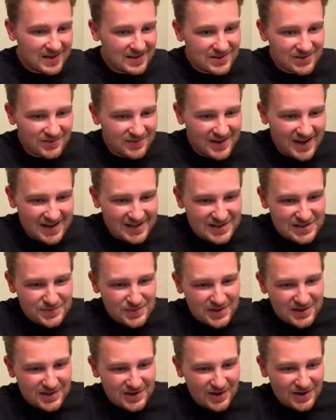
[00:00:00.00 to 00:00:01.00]
so I just
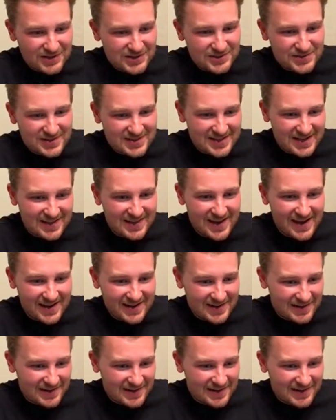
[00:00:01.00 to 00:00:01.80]
wanted to also say that